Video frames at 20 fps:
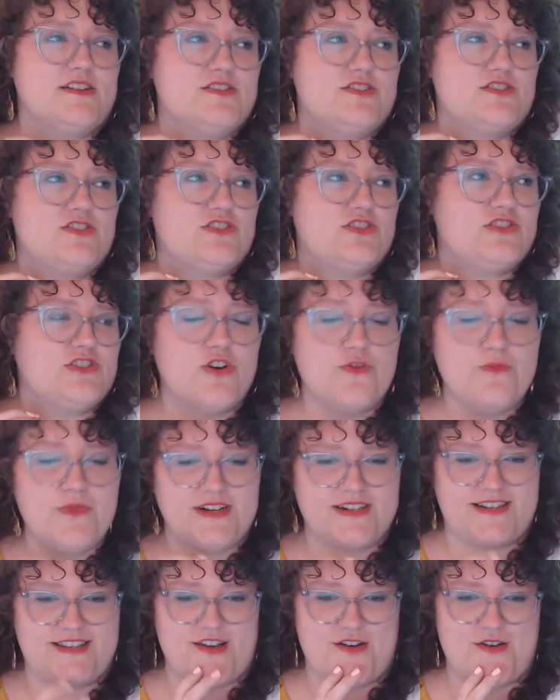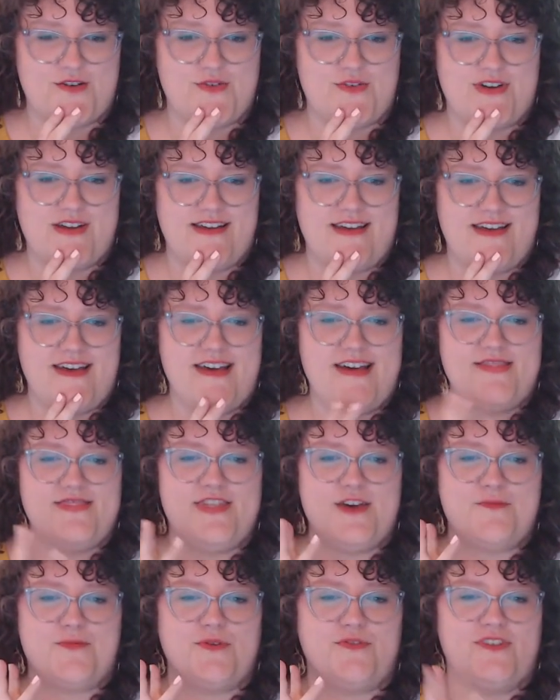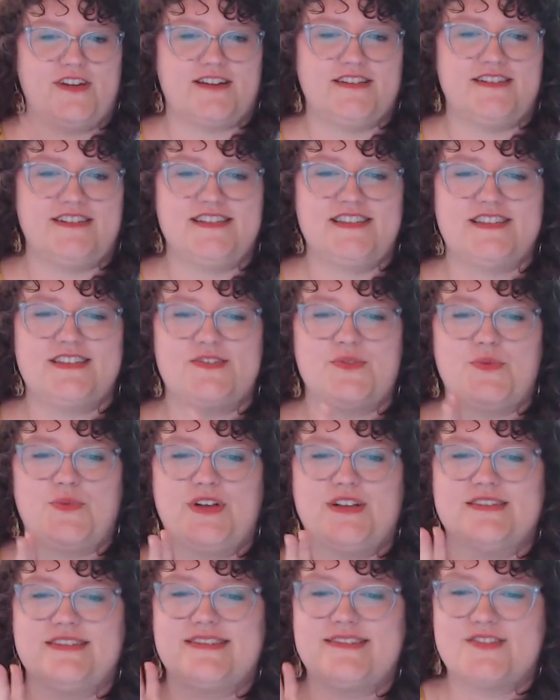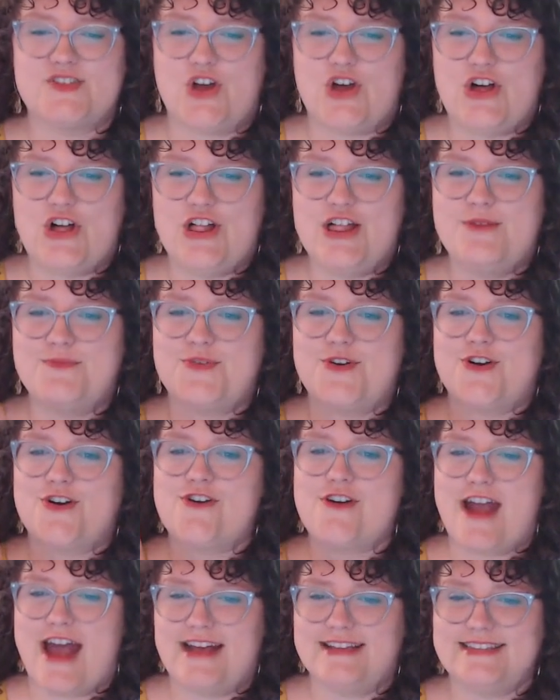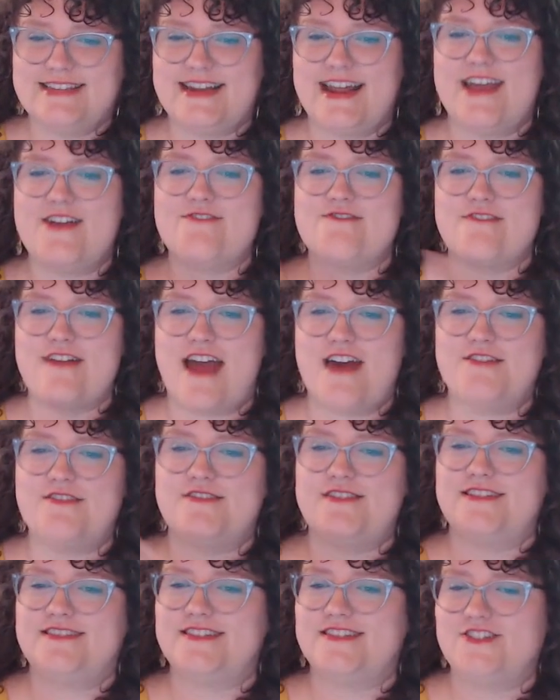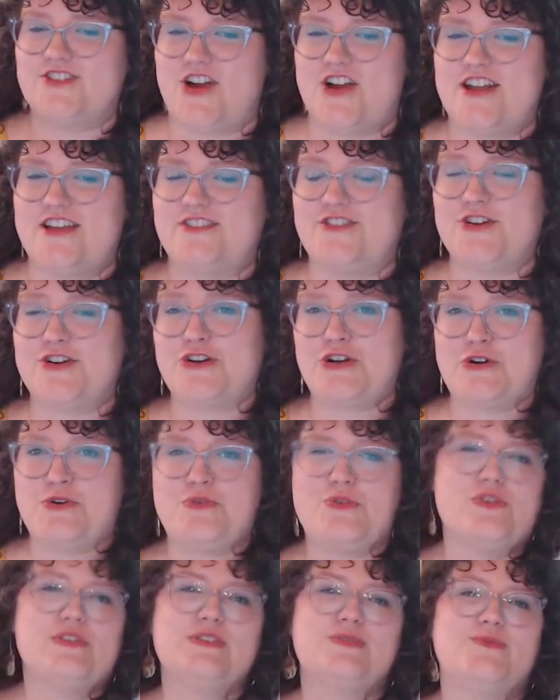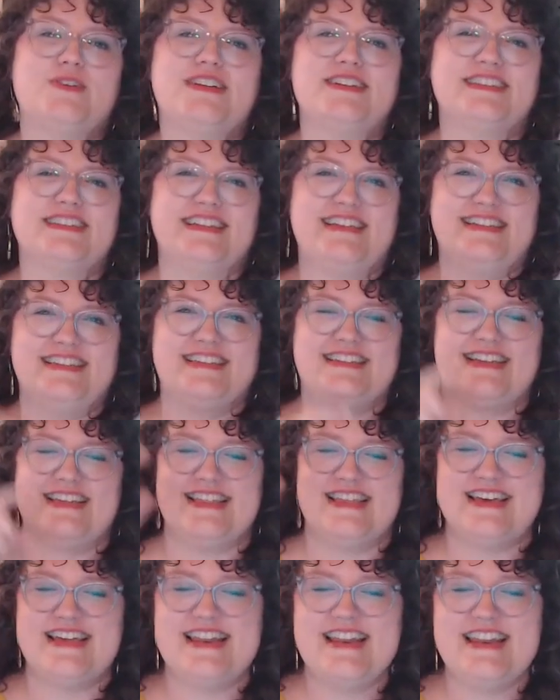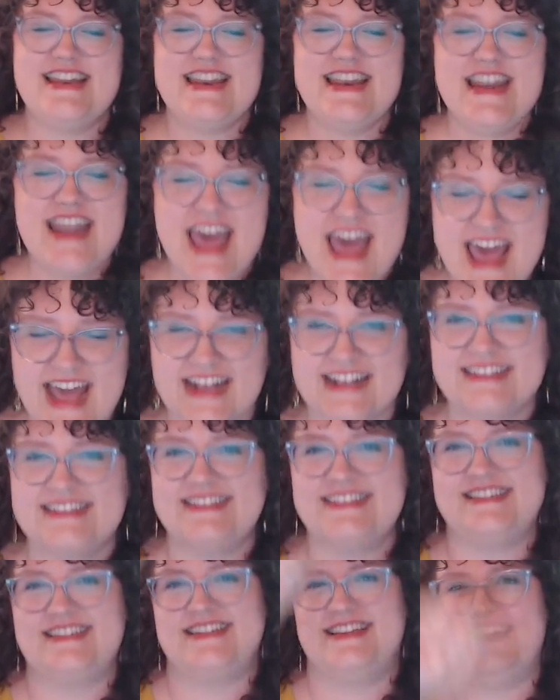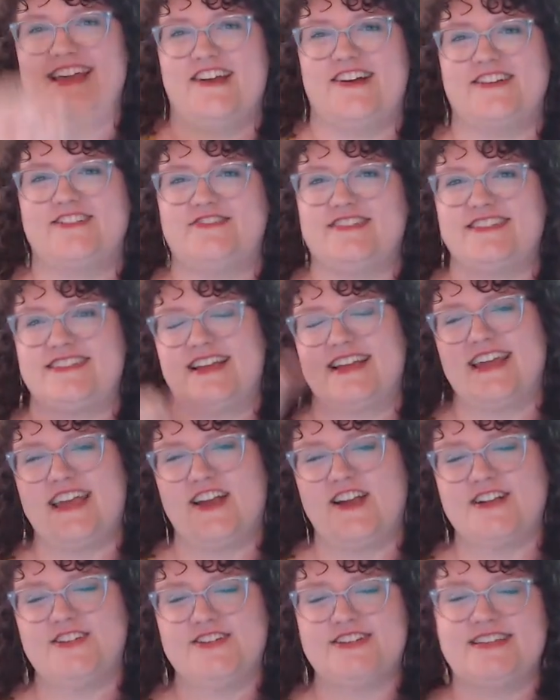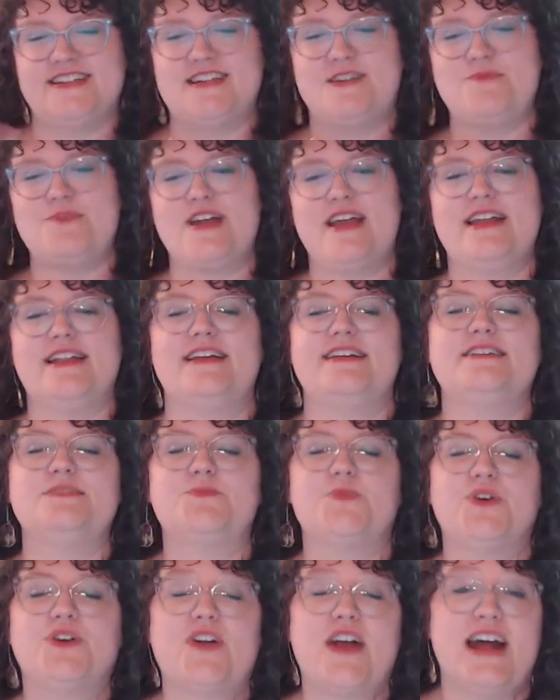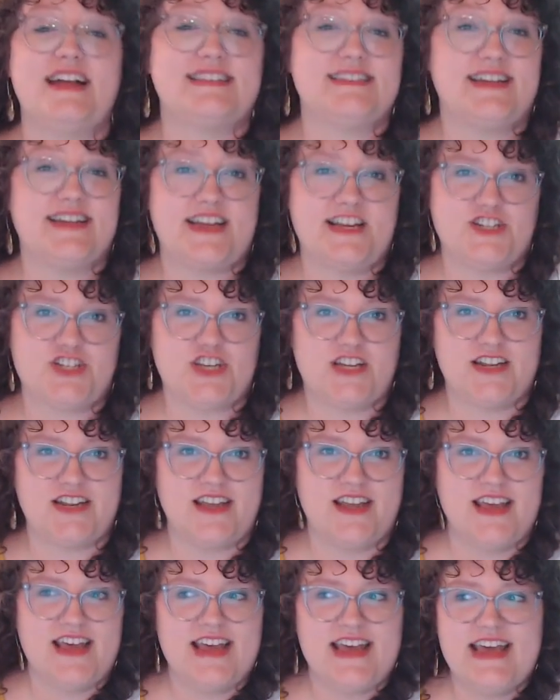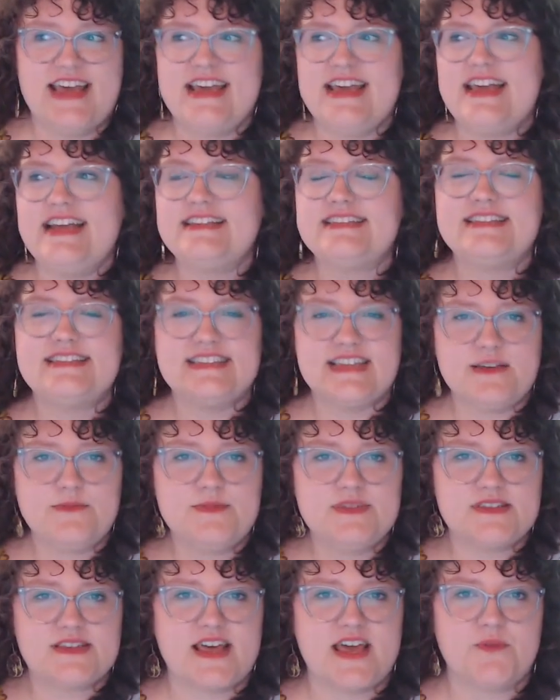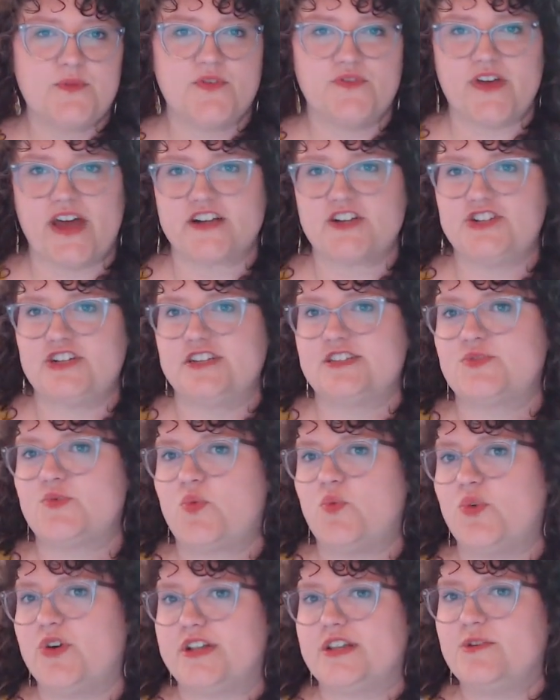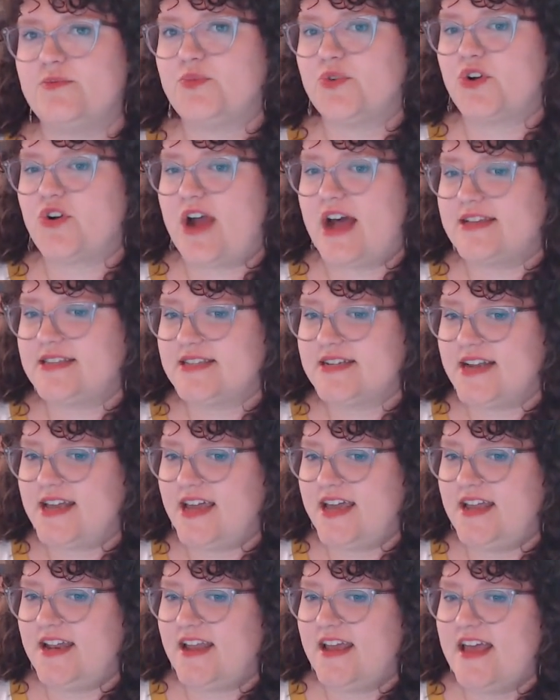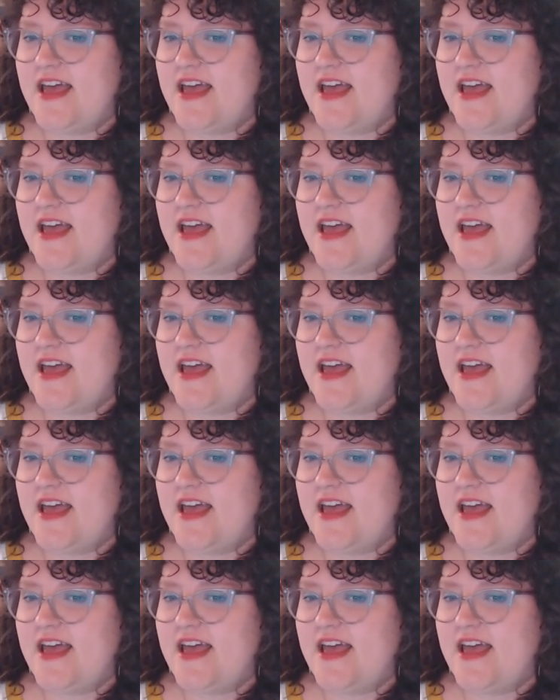so much so that perfectionists will stall and procrastinate rather than starting their goals, which leads to the next characteristic. Characteristic number 8 is procrastination. It seems like perfectionists wouldn't procrastinate,